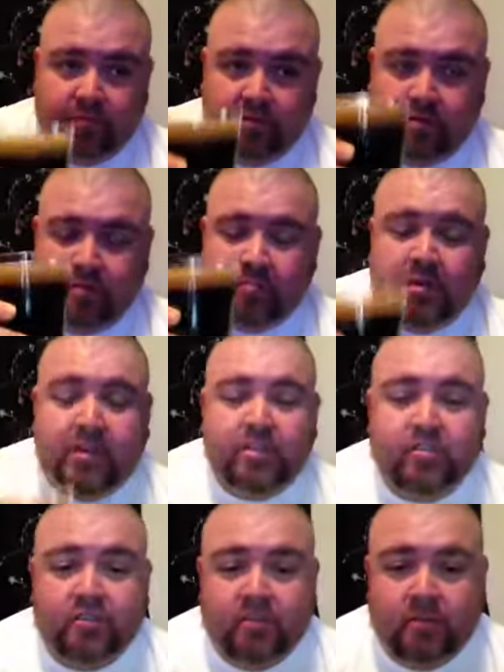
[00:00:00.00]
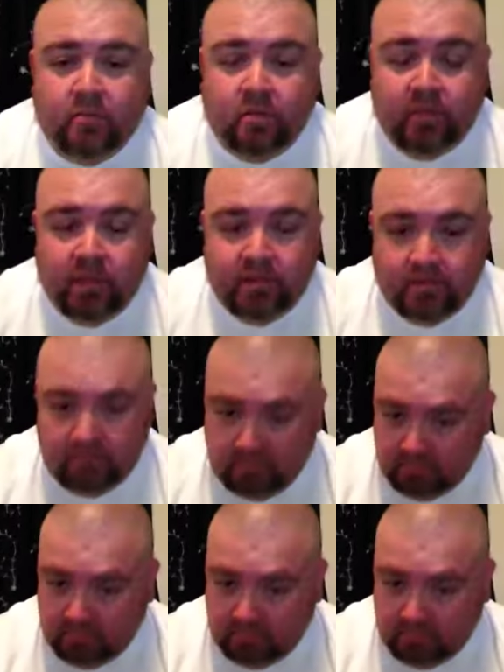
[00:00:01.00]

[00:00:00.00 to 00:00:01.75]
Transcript: So it'd be interesting where they